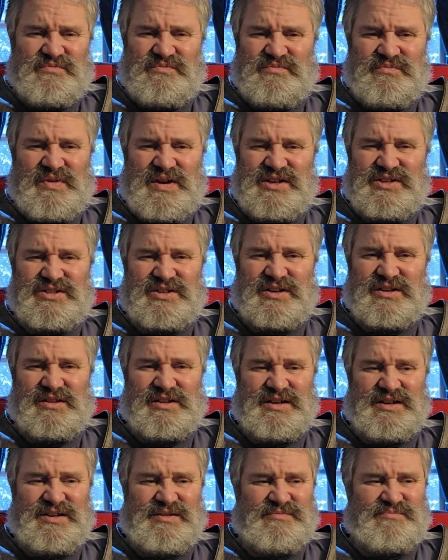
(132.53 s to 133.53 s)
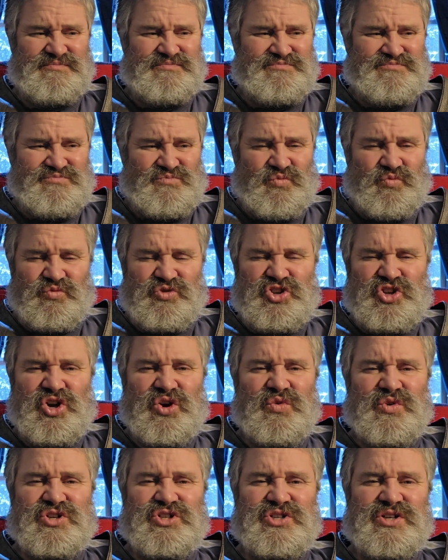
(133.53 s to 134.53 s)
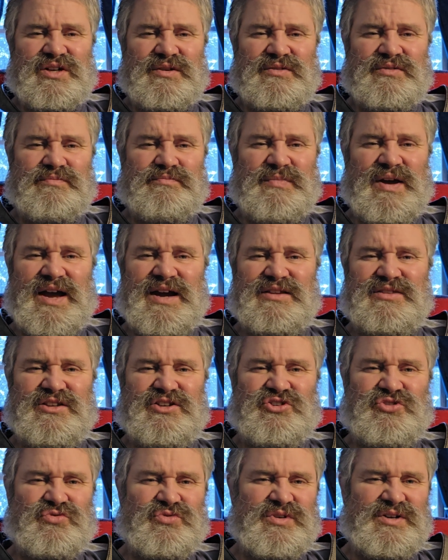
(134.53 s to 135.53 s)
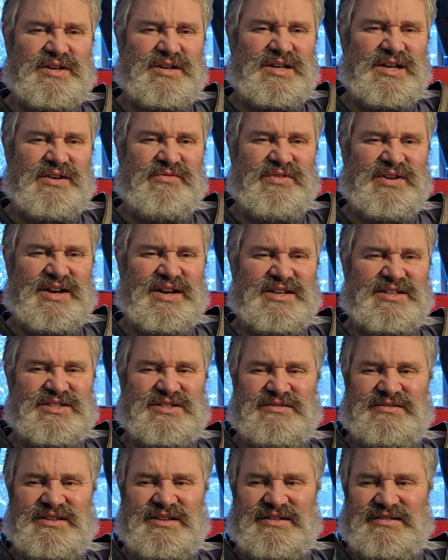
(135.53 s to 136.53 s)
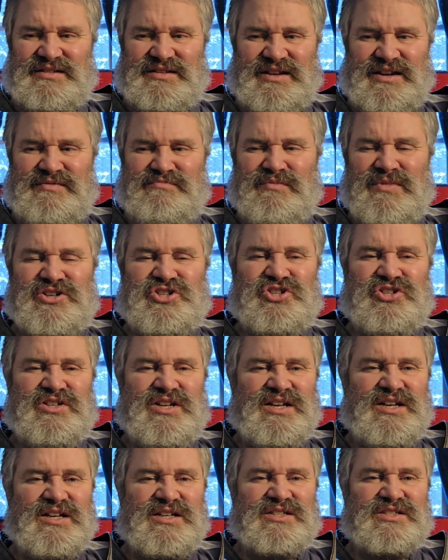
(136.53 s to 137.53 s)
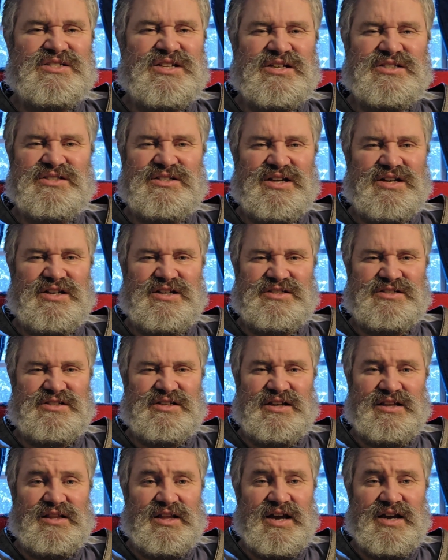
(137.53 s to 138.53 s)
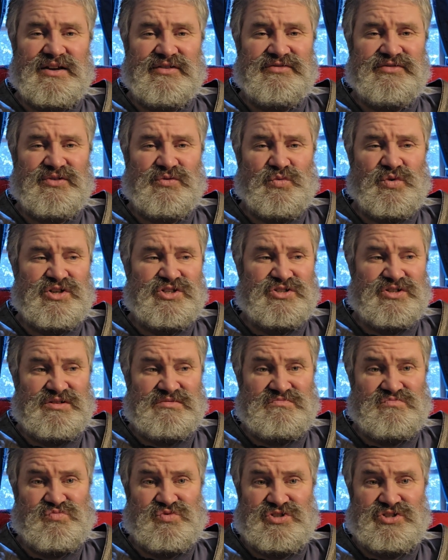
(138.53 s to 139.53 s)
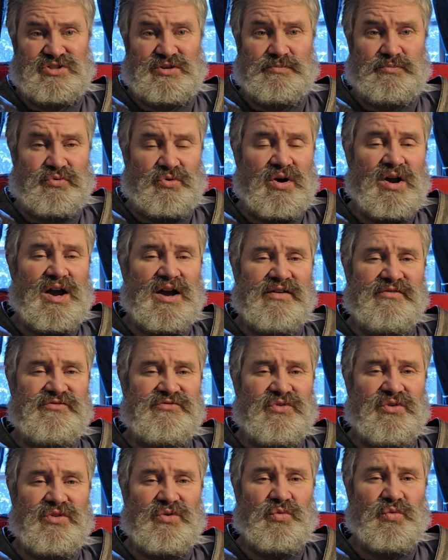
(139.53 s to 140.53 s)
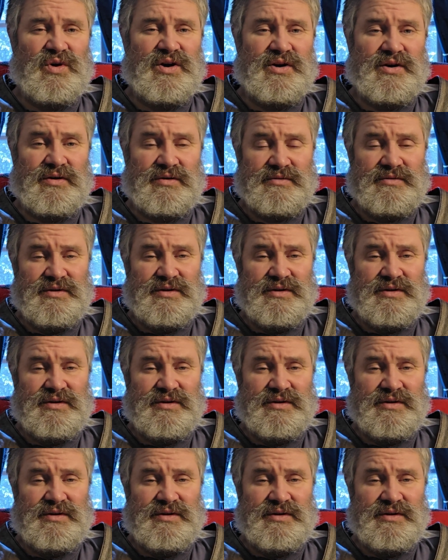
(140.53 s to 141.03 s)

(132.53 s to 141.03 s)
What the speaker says: basically nourishing back the tree, giving it the much needed sustenance in life in which it was deprived for the winter.